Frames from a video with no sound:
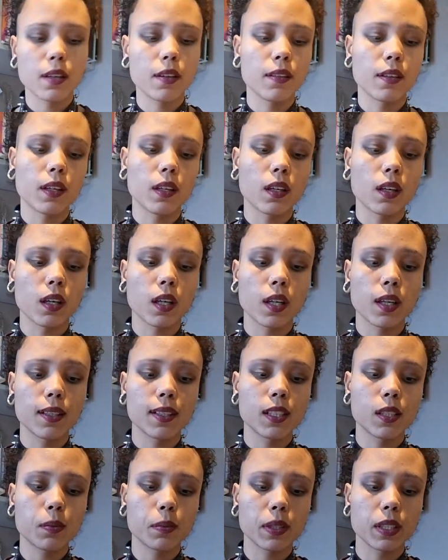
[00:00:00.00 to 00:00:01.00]
and then I
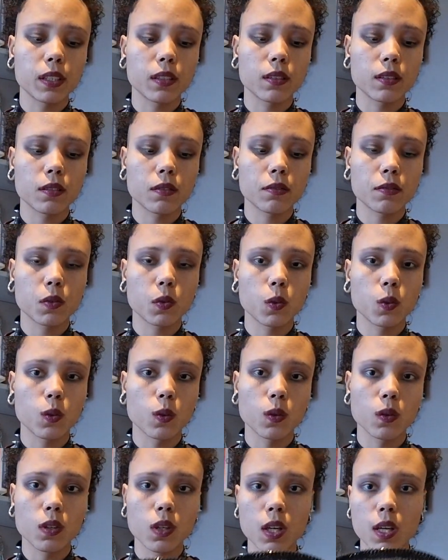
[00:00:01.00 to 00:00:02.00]
split
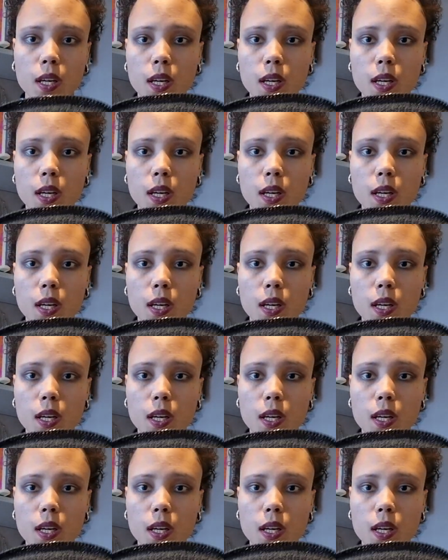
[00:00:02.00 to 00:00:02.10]
for